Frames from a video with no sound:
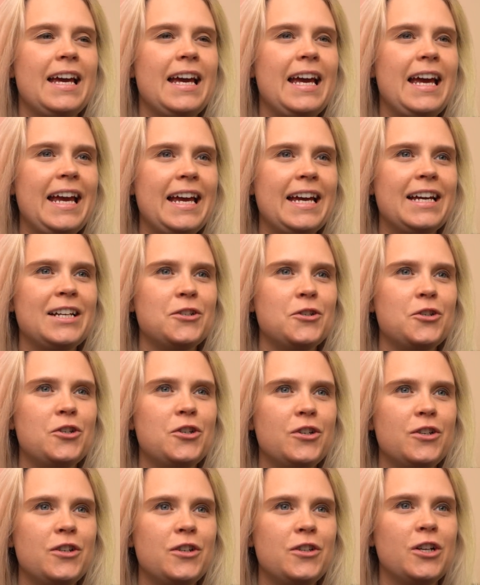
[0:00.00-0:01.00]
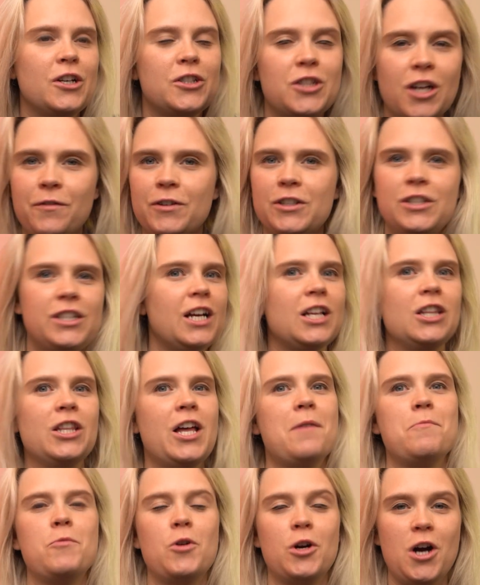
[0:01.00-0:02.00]
And there's obviously a
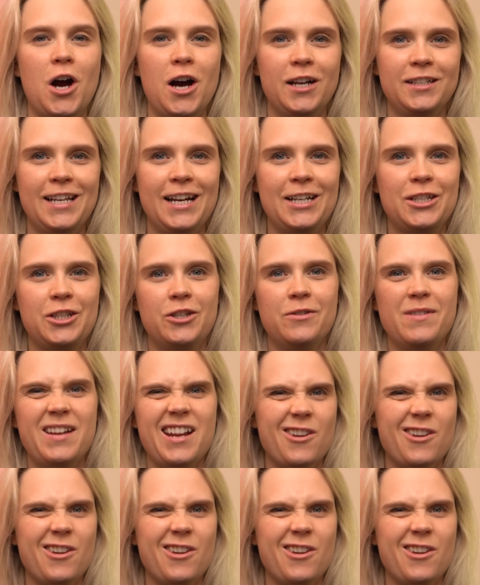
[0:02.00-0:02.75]
lot more context to it.